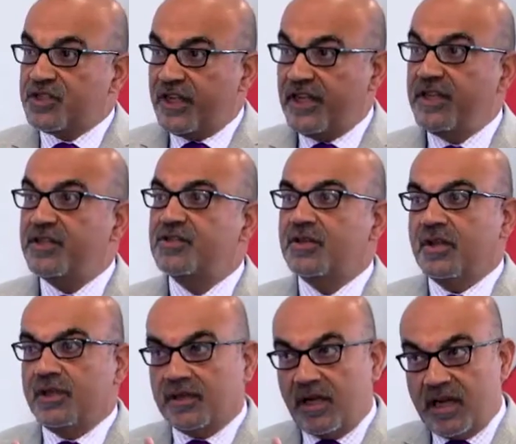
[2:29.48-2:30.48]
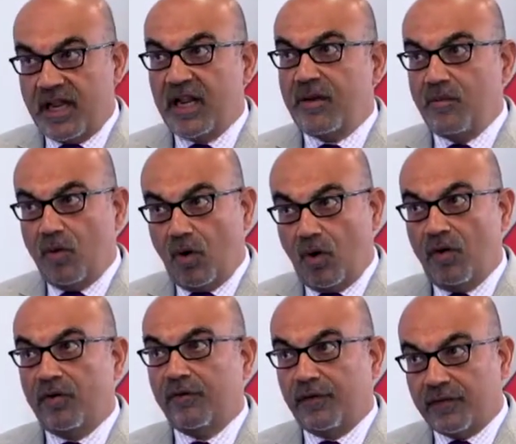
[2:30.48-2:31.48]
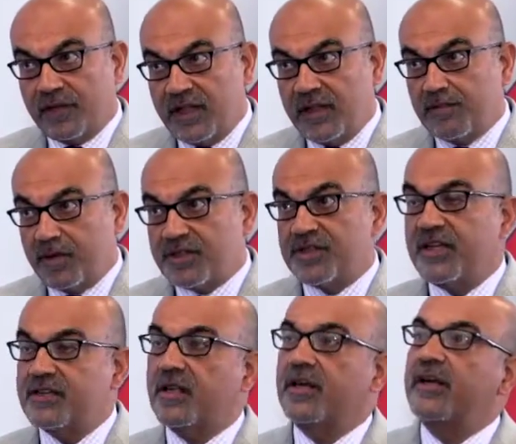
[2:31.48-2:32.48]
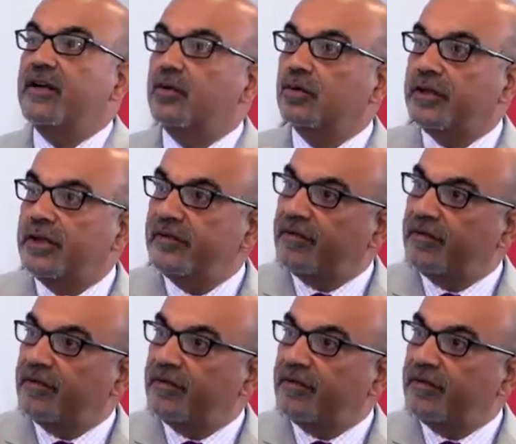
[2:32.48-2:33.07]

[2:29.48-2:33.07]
change the name of the purchaser into the